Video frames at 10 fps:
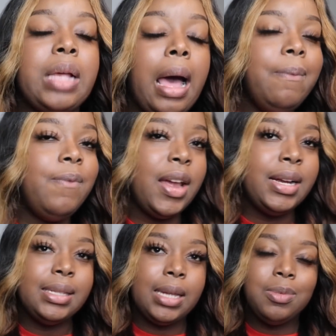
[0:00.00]
So I'm
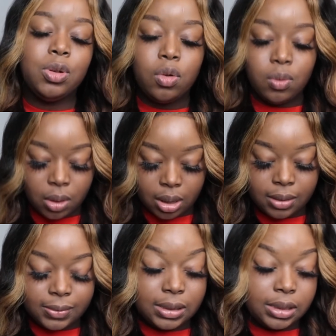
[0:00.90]
very skeptical
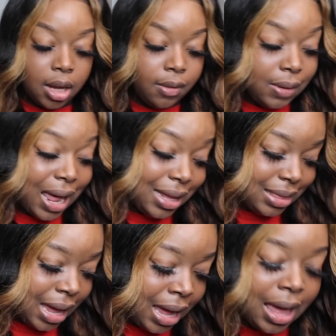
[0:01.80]
of stuff like
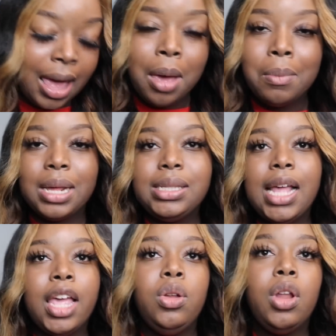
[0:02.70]
that, but I
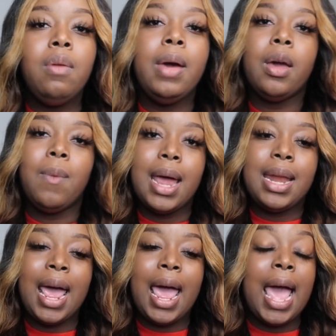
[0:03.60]
said, you know what, why
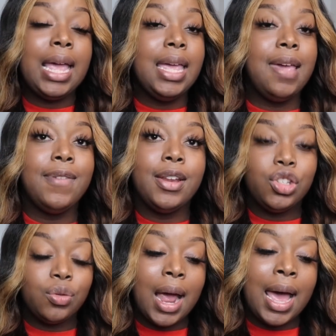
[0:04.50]
not? I can give it a
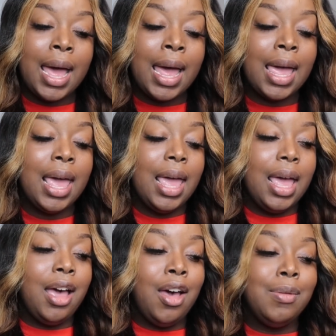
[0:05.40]
try,
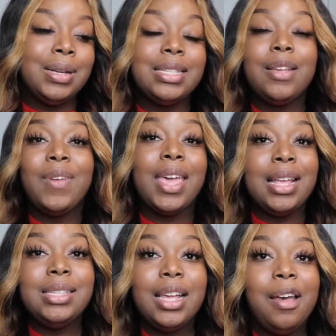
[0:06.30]
because if it
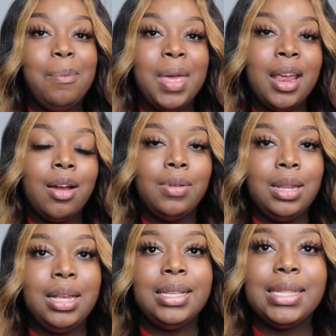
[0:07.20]
ends up being a
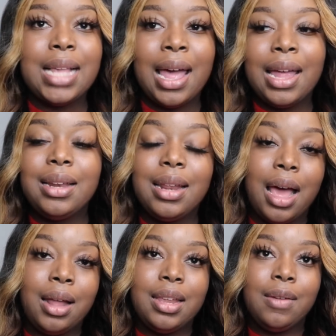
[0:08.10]
really good site, then
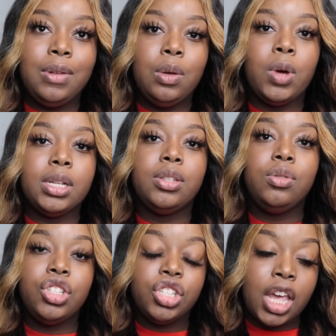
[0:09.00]
I definitely want
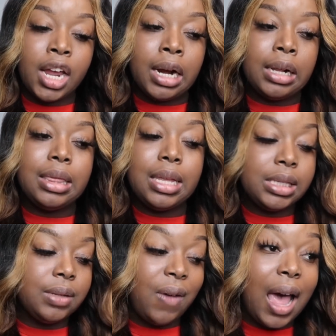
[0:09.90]
to share
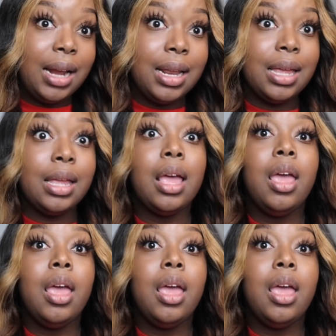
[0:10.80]
this finding.